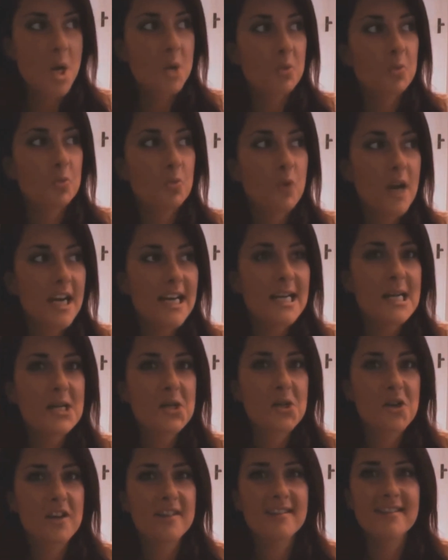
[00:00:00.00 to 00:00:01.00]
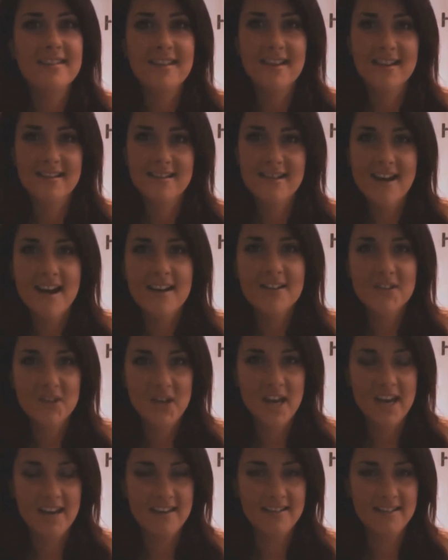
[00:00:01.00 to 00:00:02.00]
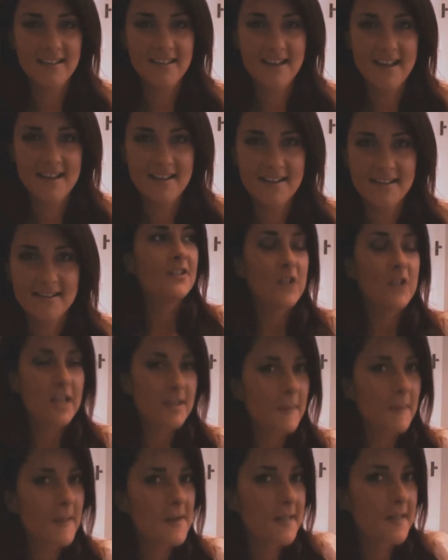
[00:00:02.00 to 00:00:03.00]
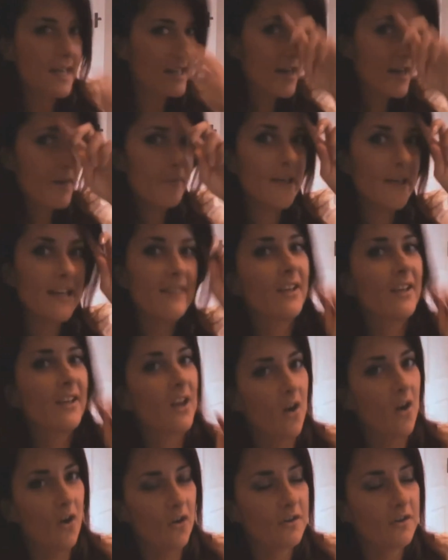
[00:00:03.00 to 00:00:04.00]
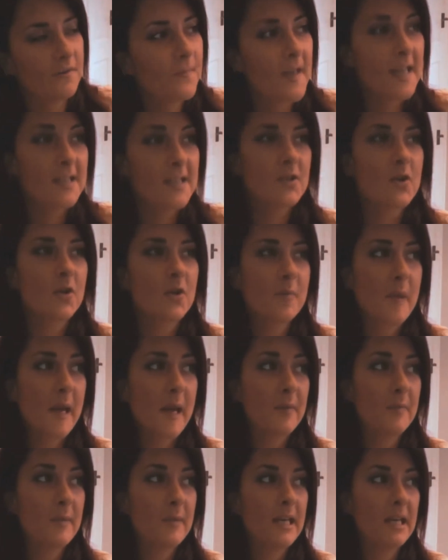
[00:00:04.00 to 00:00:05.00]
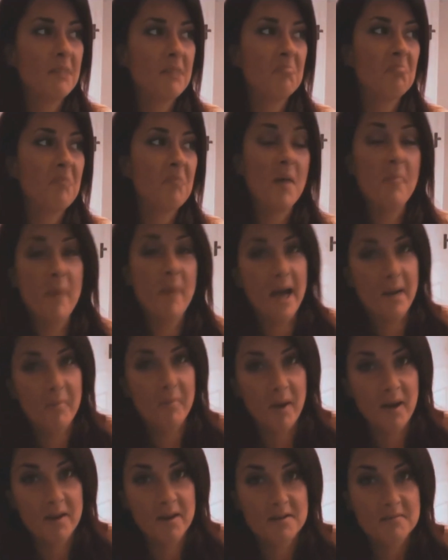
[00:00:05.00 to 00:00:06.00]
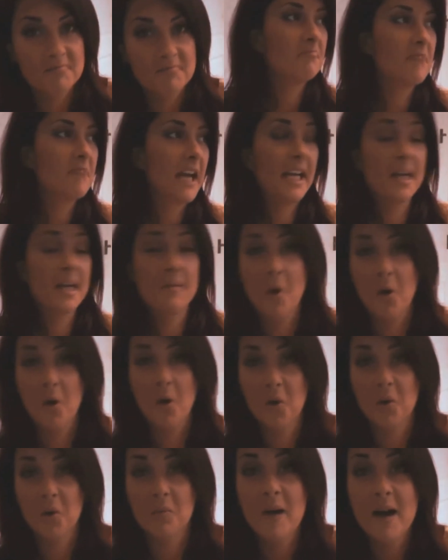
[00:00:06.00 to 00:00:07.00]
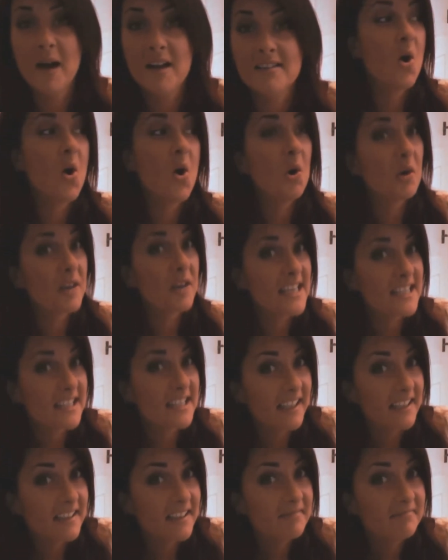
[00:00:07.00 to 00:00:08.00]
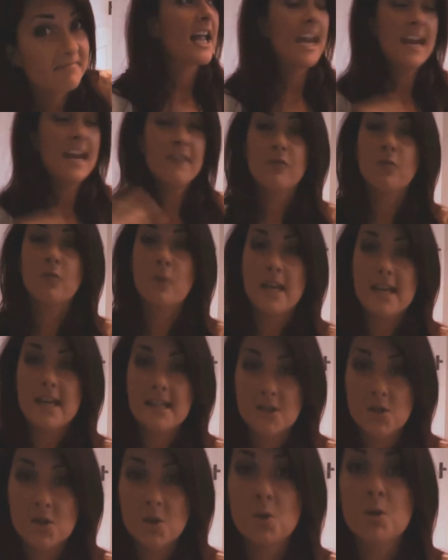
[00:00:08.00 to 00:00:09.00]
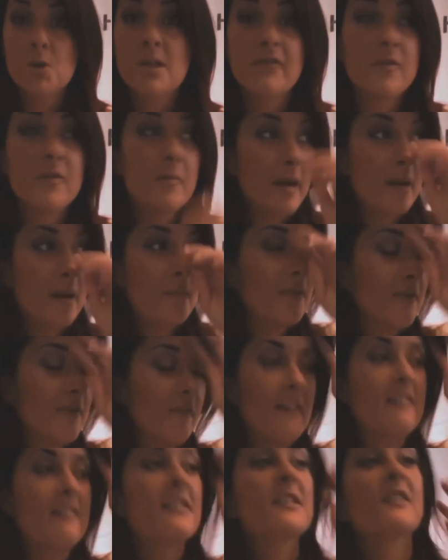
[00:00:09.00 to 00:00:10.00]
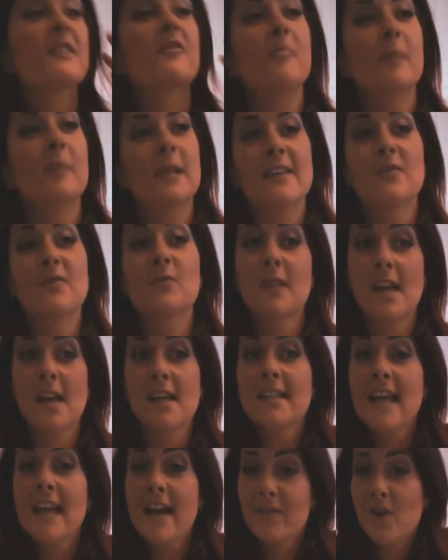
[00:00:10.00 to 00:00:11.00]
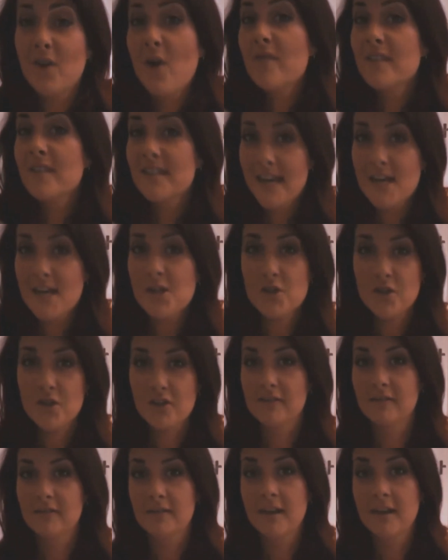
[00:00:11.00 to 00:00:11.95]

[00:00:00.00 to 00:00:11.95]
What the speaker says: religious nutcases. Just because I don't believe in God does not make me a bad person, an immoral person, or an idiot. If we, as two different people of very different beliefs, would like to have a conversation